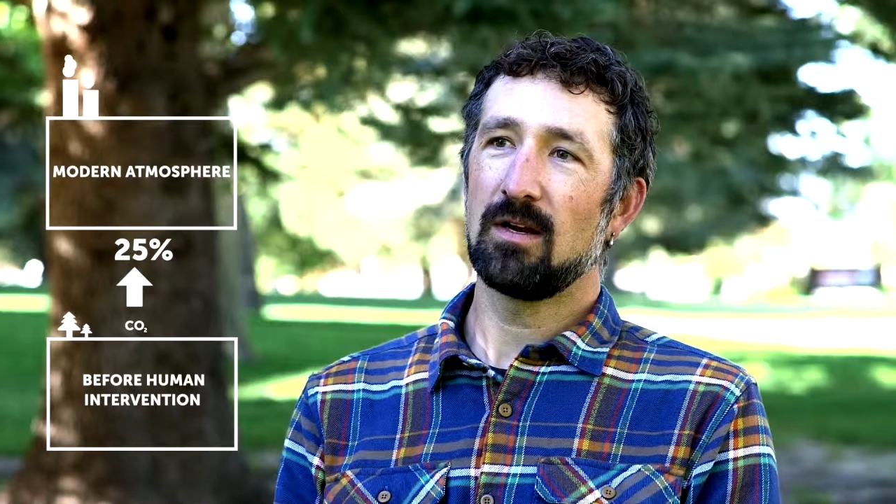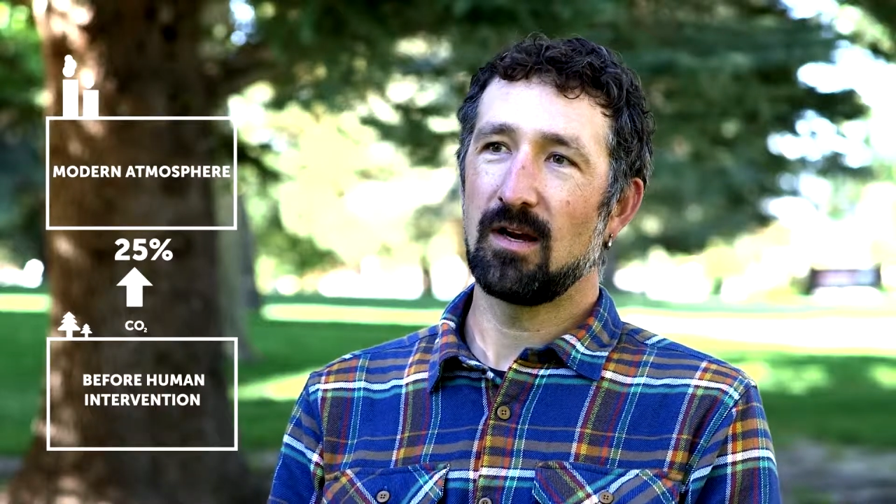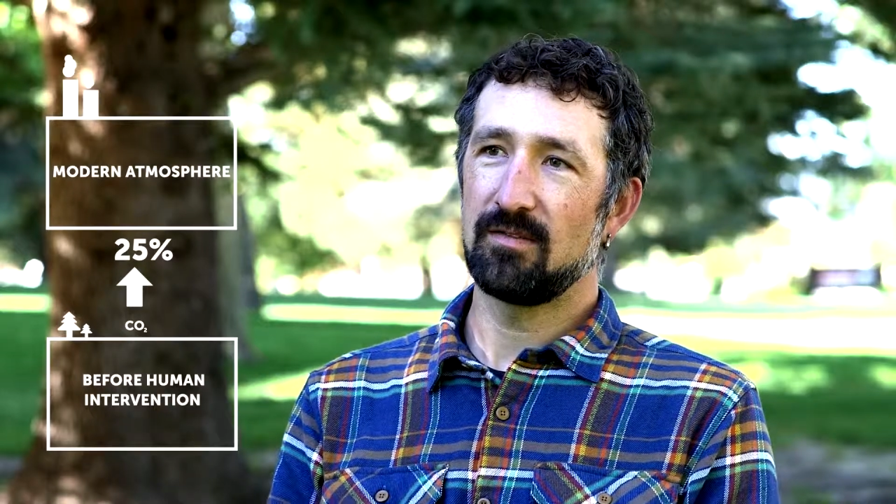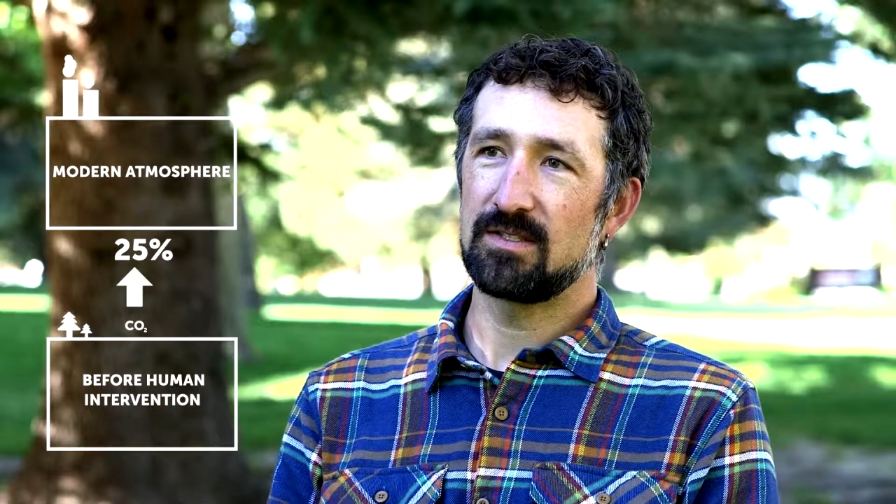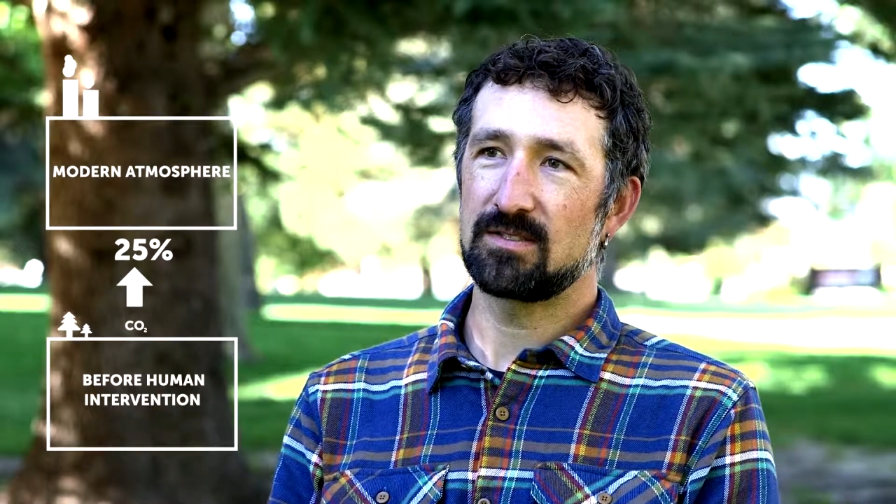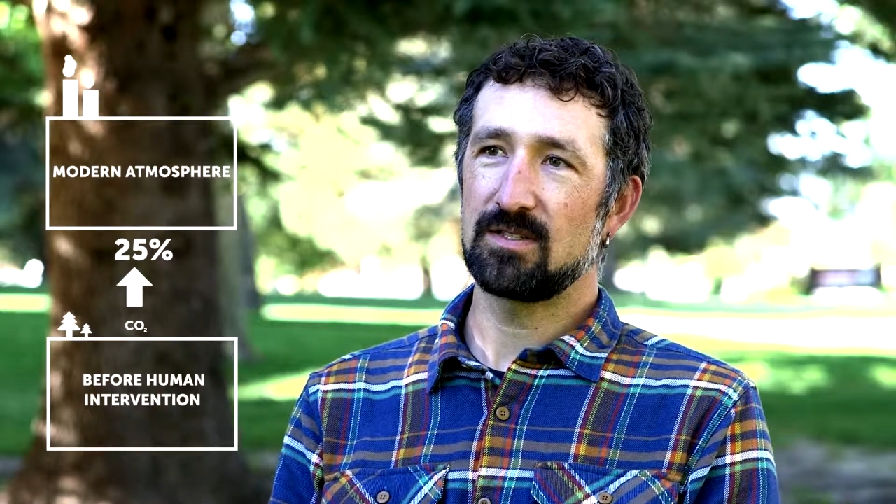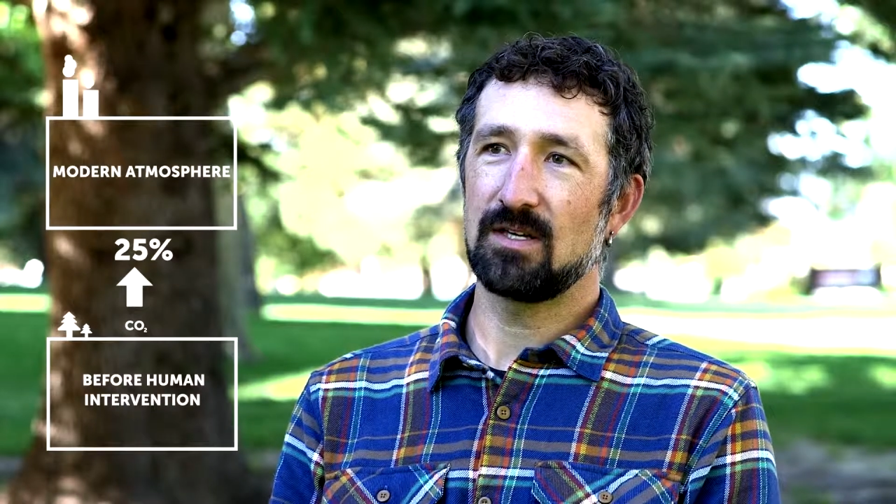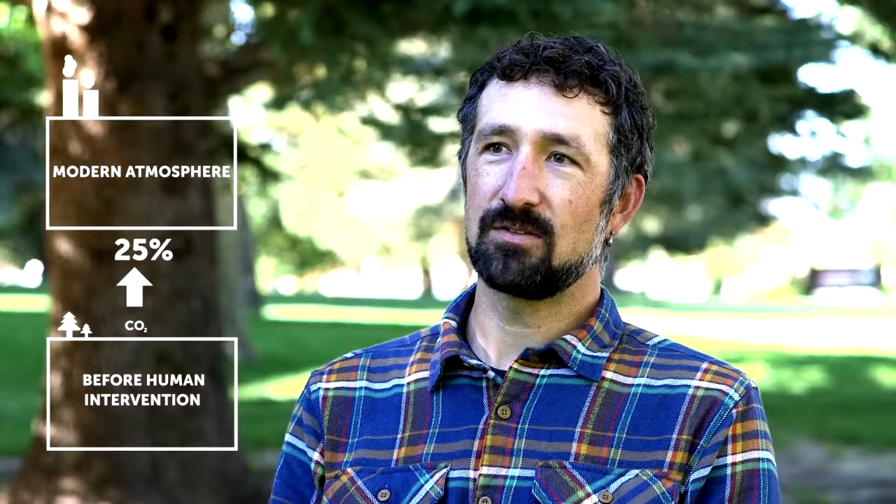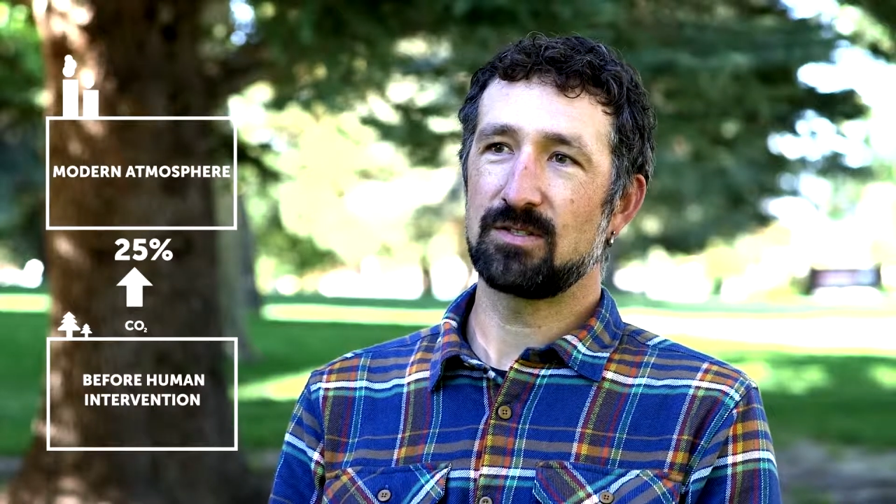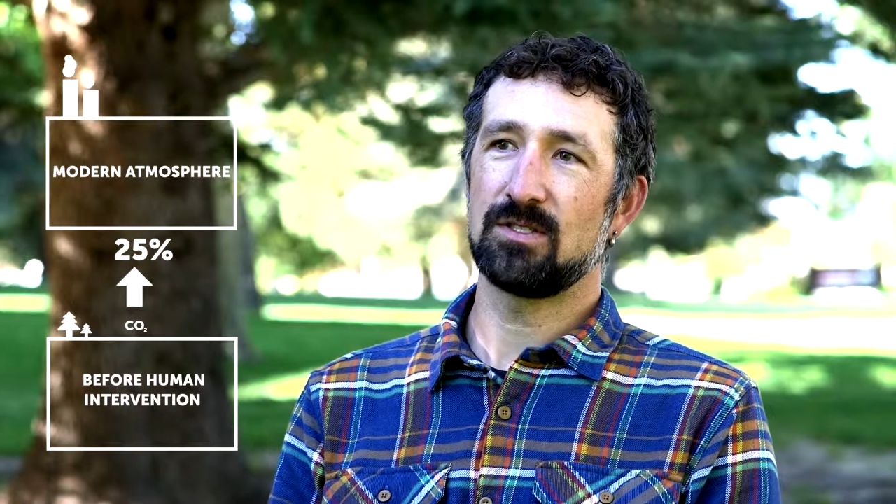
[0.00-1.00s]
of its
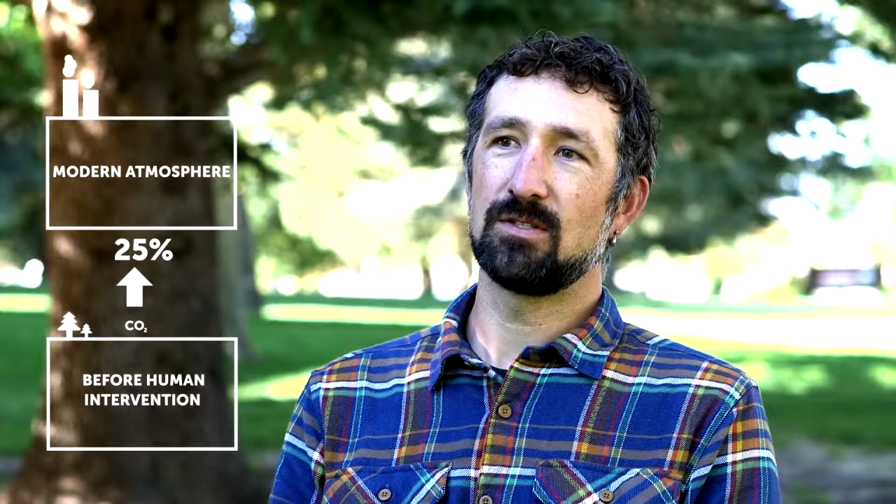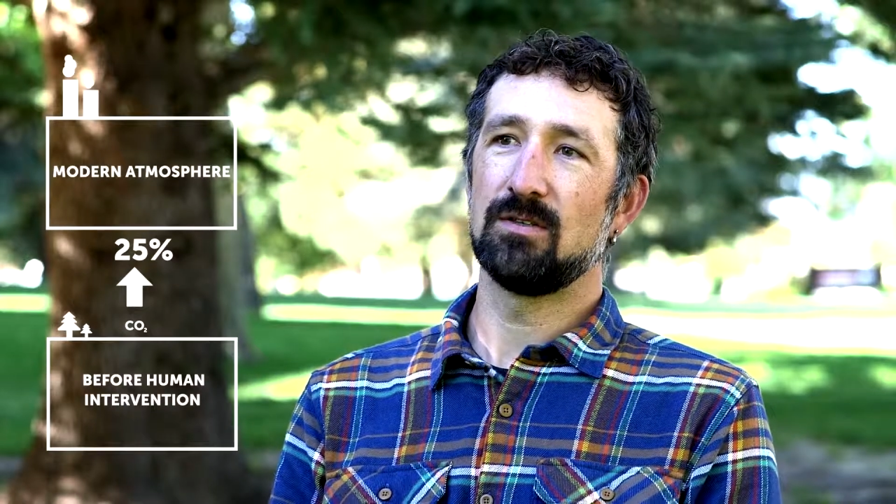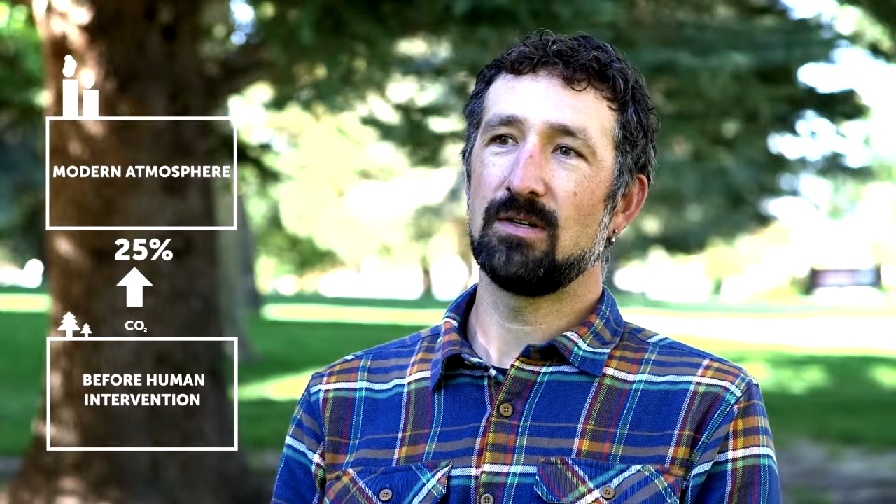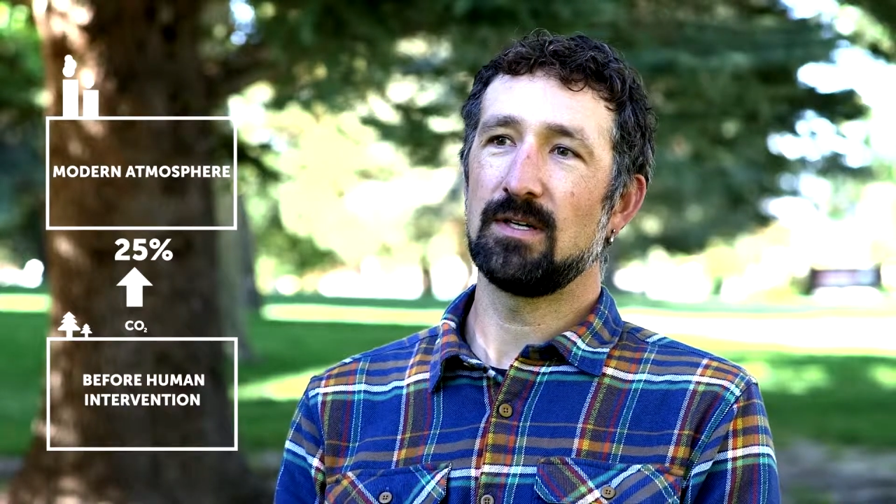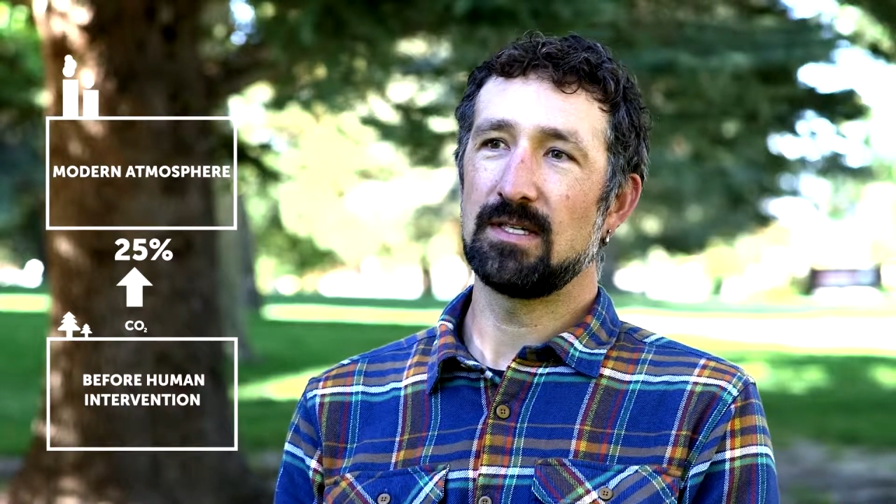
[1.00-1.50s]
CO2